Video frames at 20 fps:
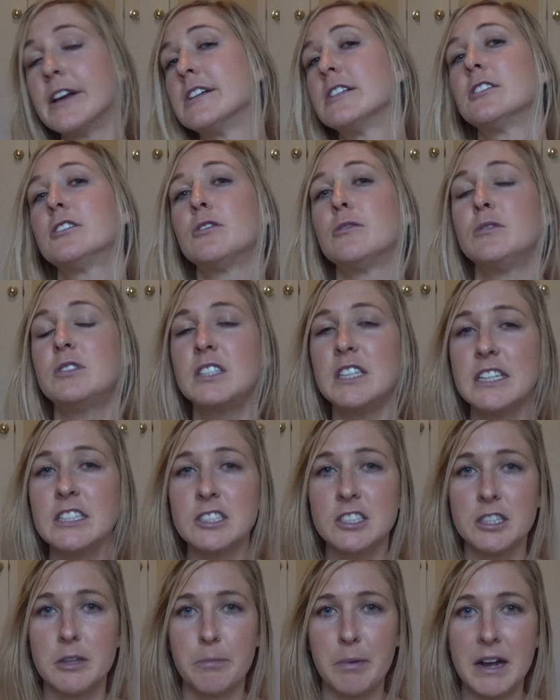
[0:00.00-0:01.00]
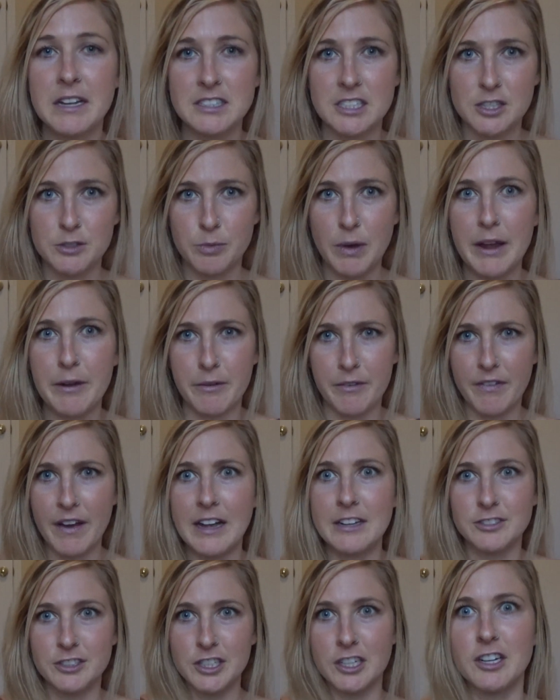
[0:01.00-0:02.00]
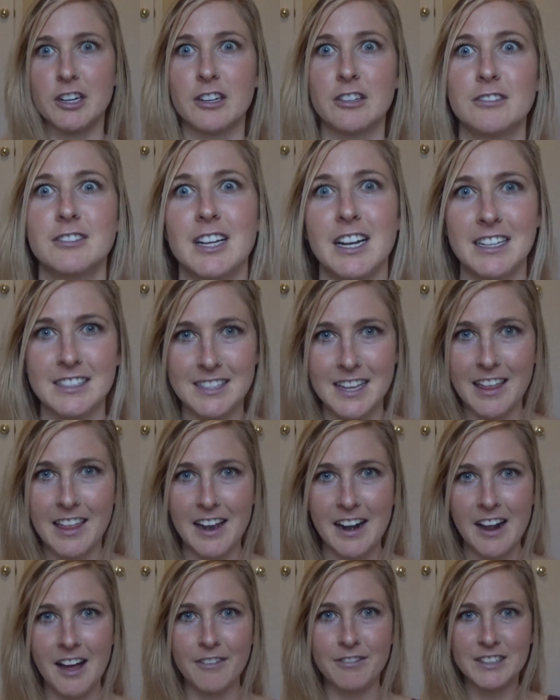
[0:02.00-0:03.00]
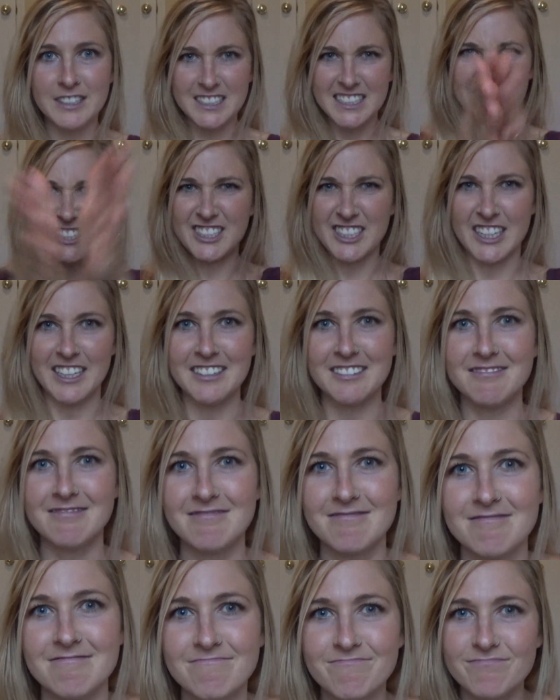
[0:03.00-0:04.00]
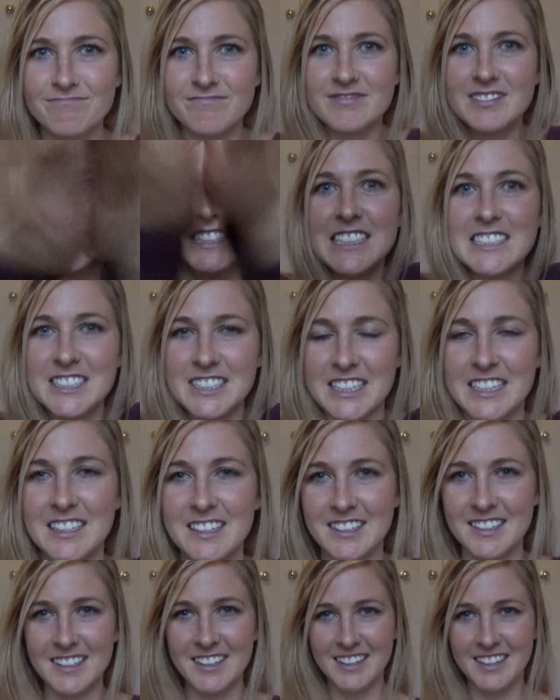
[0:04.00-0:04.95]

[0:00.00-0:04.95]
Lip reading: So ditch the processed white refined sugar. Did I say that enough? Ditch it. Ditch it.